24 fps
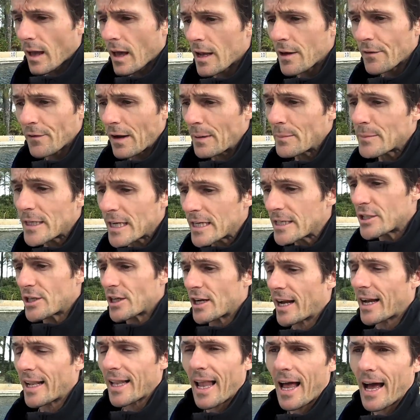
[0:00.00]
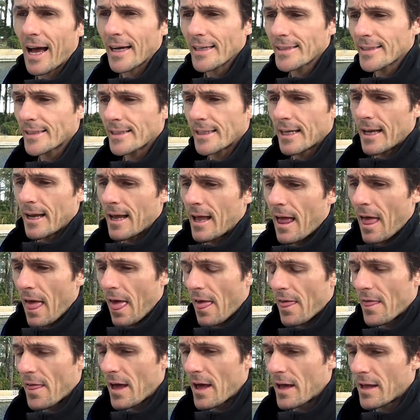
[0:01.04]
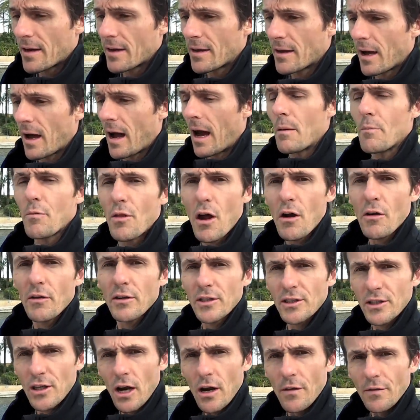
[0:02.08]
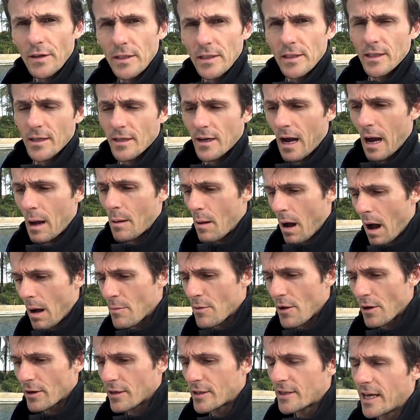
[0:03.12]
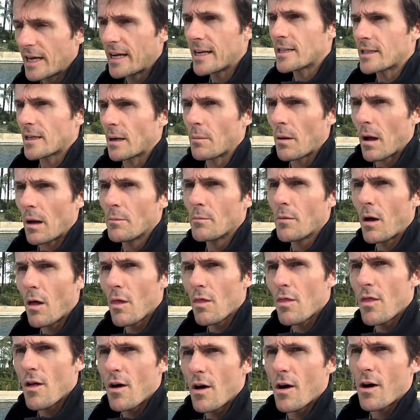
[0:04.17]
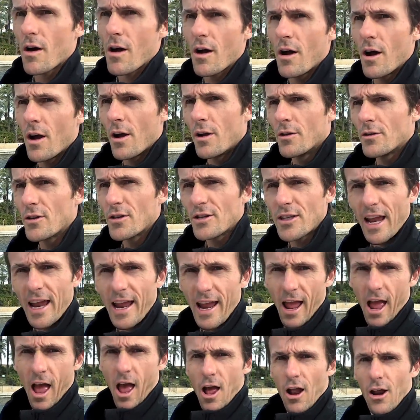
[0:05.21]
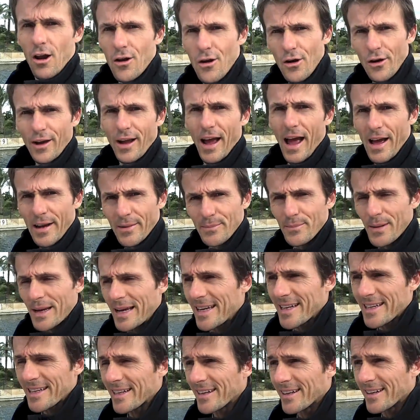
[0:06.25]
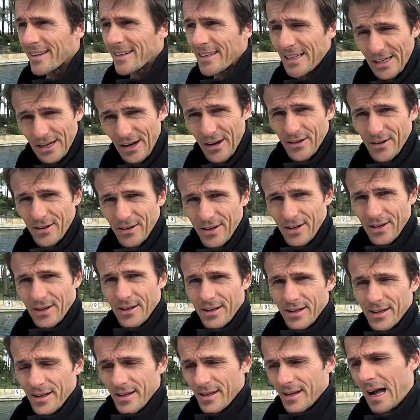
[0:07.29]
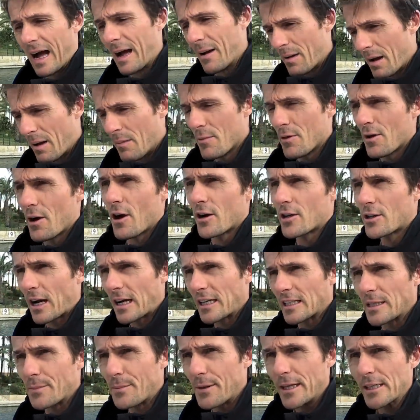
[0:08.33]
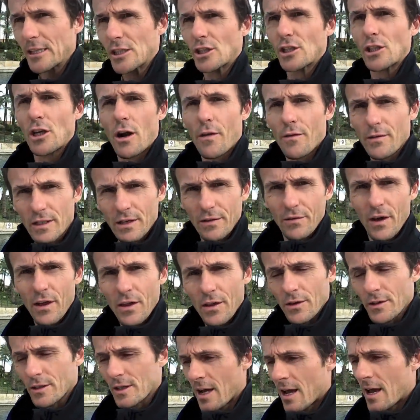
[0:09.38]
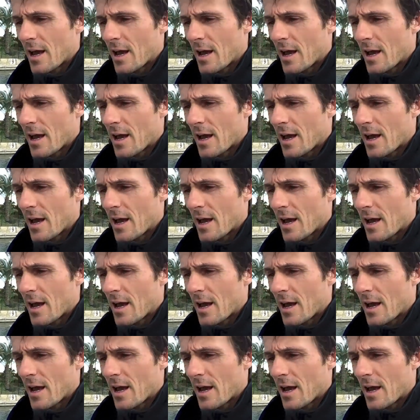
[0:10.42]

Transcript: And if I'm teaching a class, then I'm there in service. I'm, I'm there to teach. I'm, I'm not there to say, look at me, you know? I'm there to actually be in service of others.